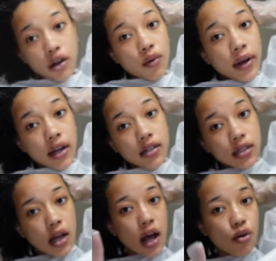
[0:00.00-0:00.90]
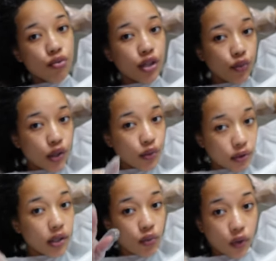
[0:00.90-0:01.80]
know what hairstyle I really, really,
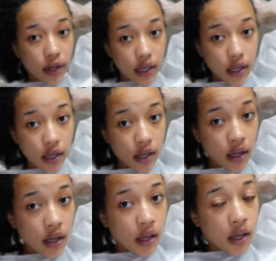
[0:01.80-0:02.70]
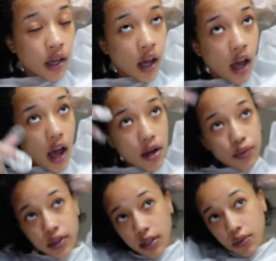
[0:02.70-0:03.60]
really want. I
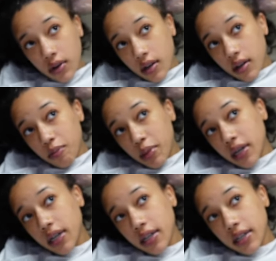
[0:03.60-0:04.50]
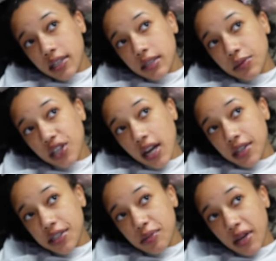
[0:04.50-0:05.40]
really want a bun and some
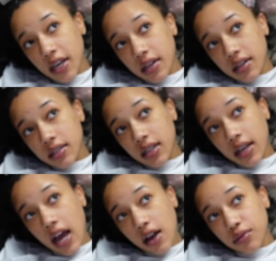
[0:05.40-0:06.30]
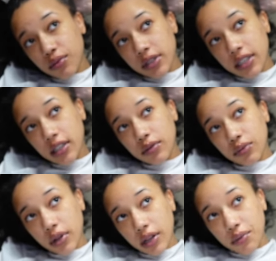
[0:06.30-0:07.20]
Chinese bangs. Like, I really,
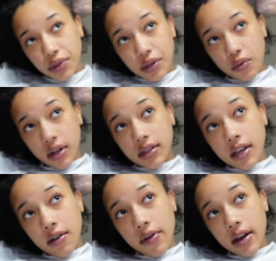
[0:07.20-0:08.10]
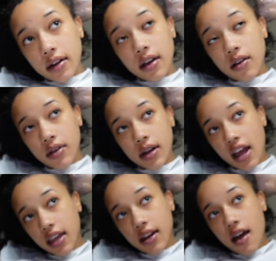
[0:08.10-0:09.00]
really, really want that right now. And I
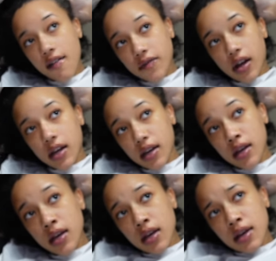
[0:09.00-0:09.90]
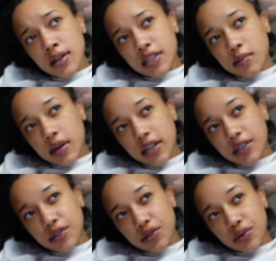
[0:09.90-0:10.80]
cannot find somebody
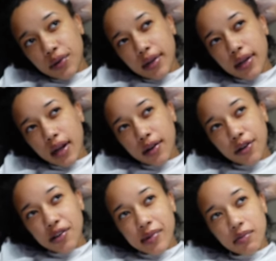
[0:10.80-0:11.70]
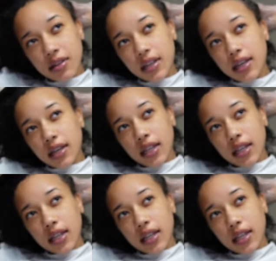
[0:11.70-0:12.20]
to do it. And I know you may be thinking